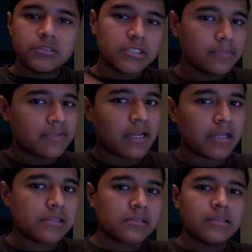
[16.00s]
Sup
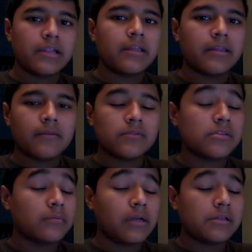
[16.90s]
guys, today,
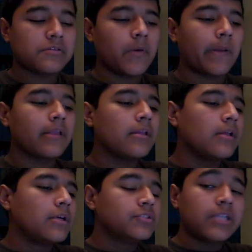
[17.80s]
so how's it going?
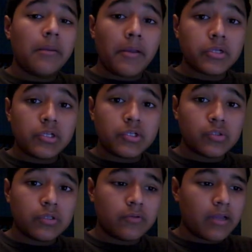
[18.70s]
Today I'm actually
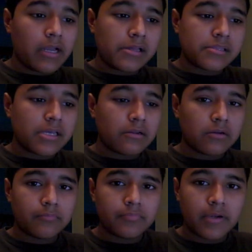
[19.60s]
showing you guys how to
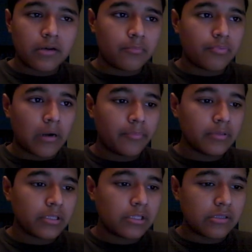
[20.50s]
how to
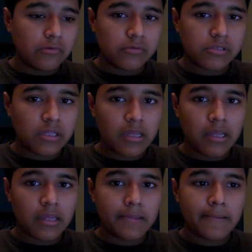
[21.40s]
properly use
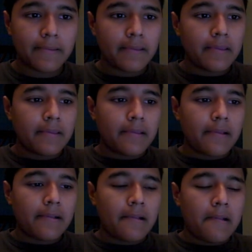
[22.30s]
a
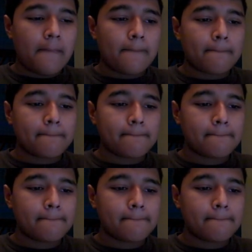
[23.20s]
um,